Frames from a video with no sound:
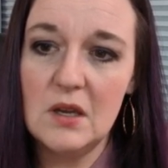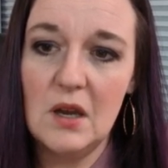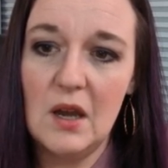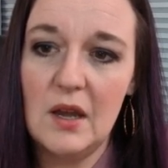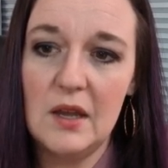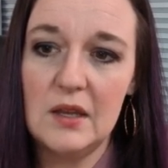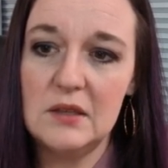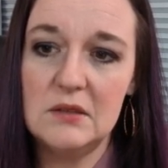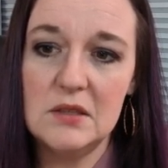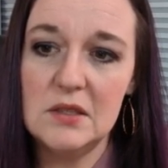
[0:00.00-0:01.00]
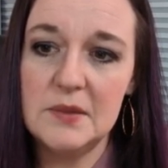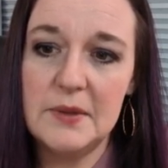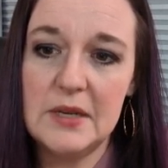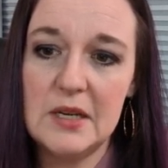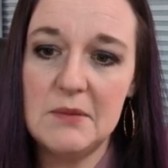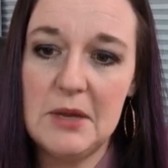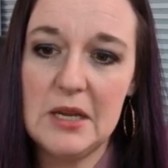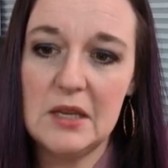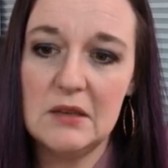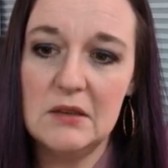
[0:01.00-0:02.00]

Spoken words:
I didn't spend any money.